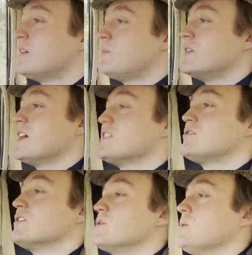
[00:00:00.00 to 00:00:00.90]

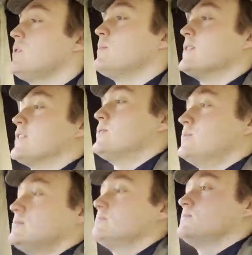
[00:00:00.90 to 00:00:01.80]
pedestrians. Oh my
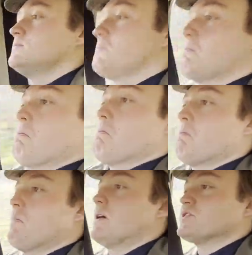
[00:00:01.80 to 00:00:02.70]
god,
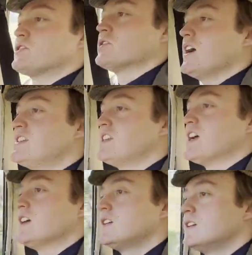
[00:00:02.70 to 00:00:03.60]
that was a
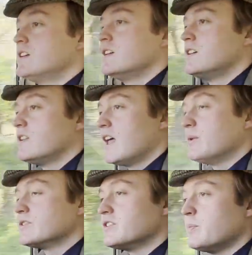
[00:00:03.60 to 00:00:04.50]
crater,
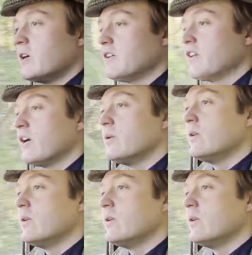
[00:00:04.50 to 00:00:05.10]
that wasn't a pothole.